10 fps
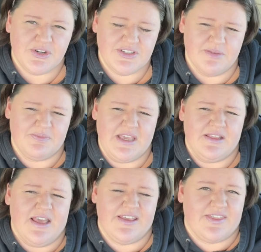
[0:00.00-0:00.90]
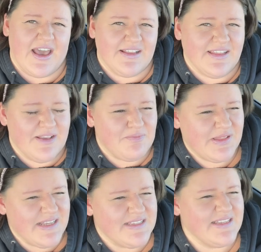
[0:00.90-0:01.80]
something like that, like
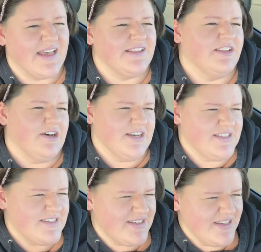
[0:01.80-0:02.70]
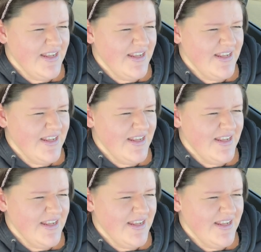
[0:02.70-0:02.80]
please get lost.